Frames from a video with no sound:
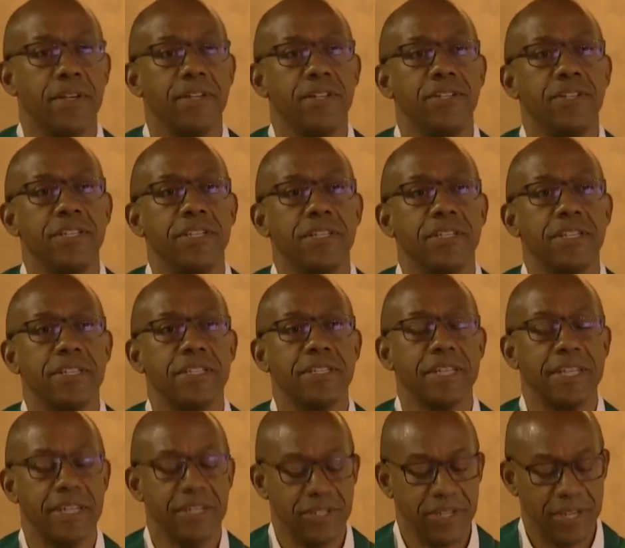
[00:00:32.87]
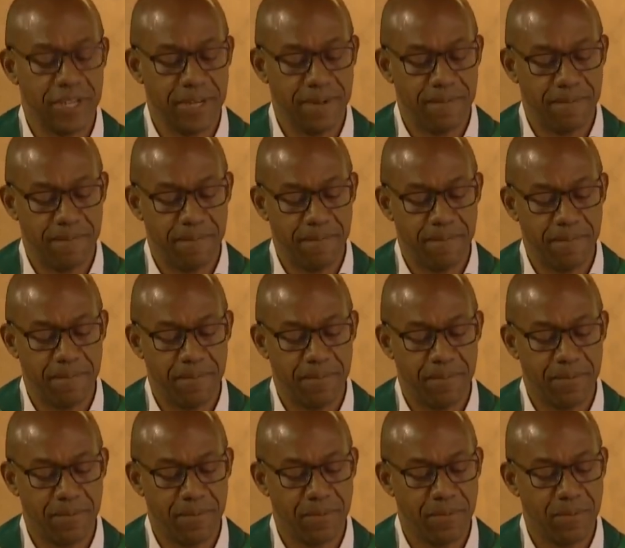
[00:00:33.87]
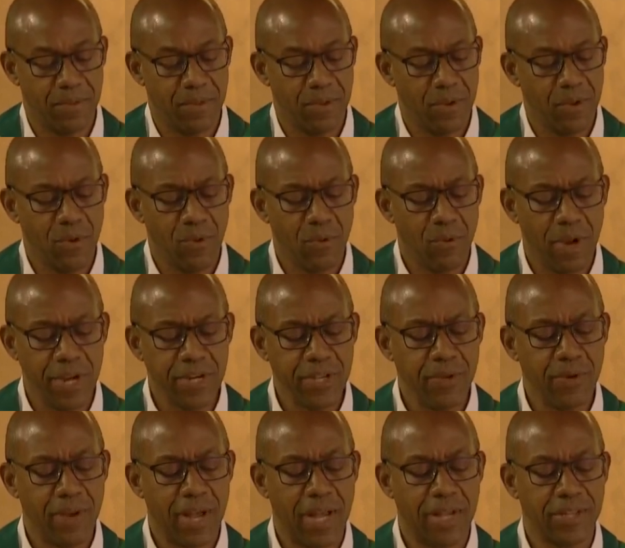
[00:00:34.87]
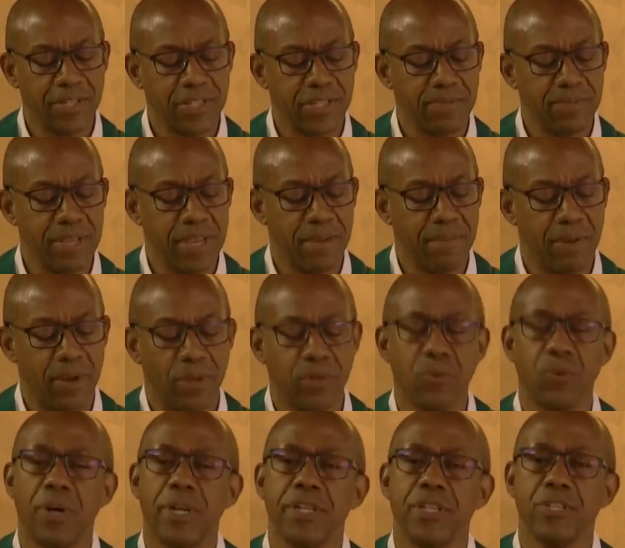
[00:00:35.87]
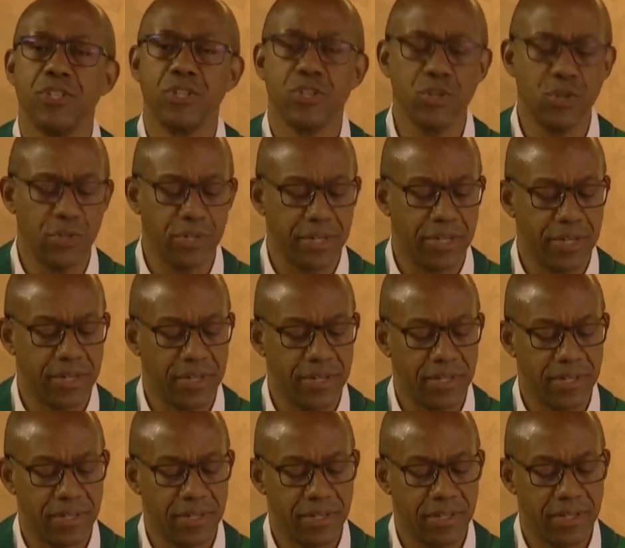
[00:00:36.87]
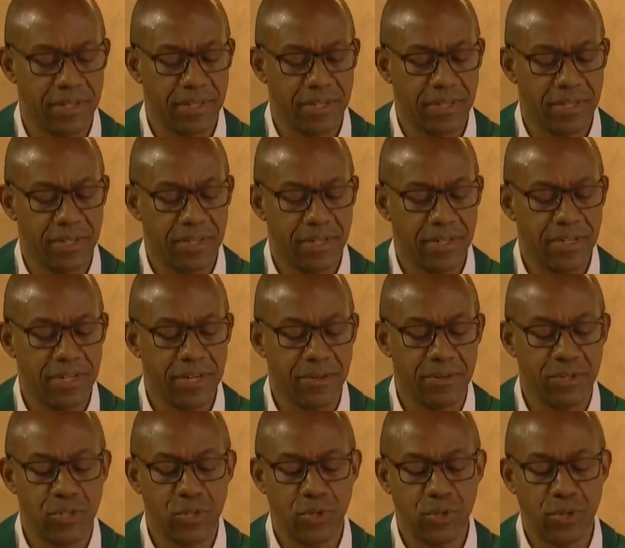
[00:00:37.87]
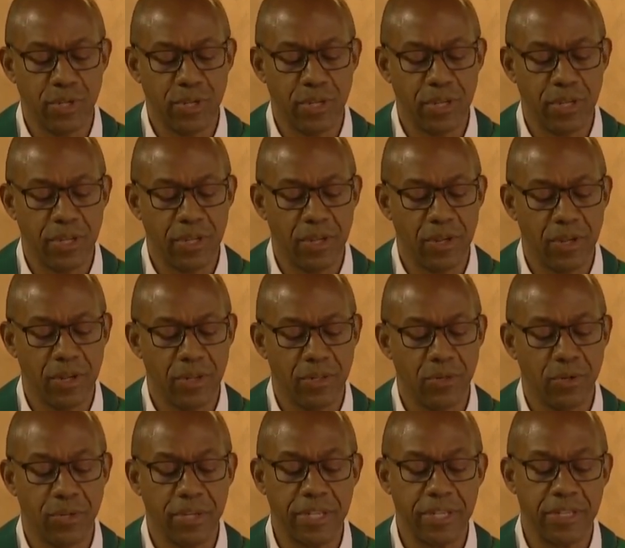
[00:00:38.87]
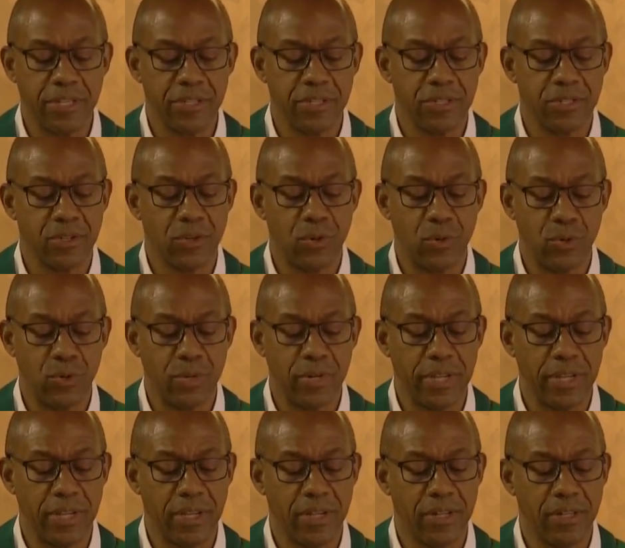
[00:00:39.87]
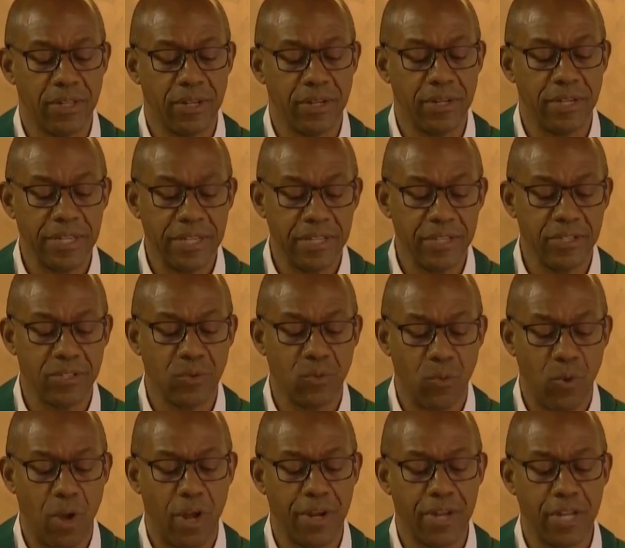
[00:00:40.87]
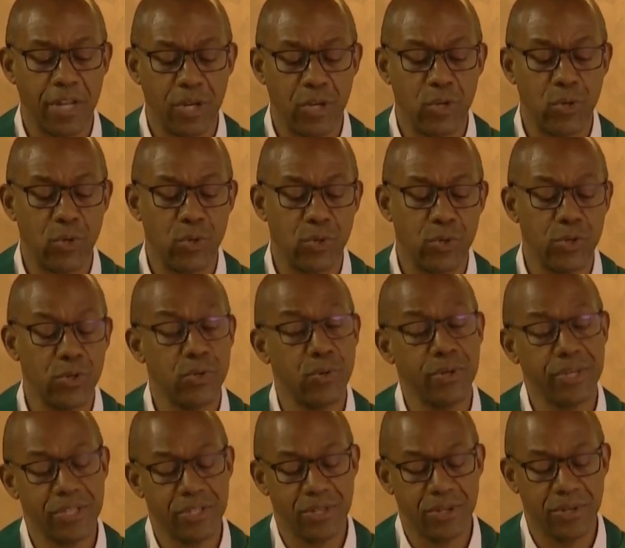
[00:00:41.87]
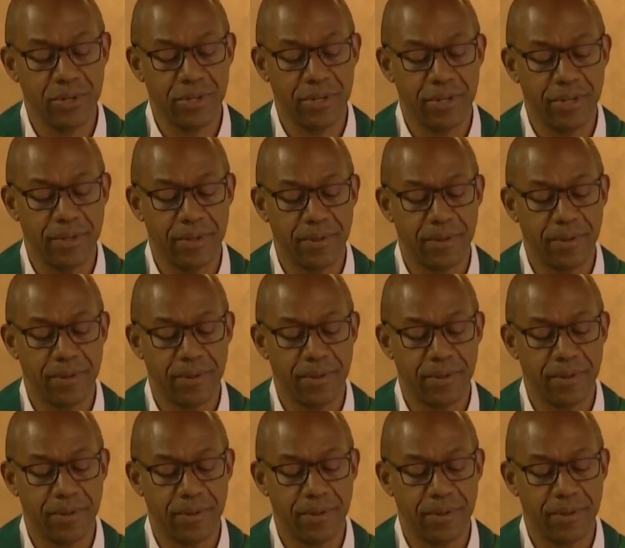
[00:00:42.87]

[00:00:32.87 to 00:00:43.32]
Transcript: Jesus said to him, Why do you ask me about what is good? There is only, there is only, there is one alone who is good.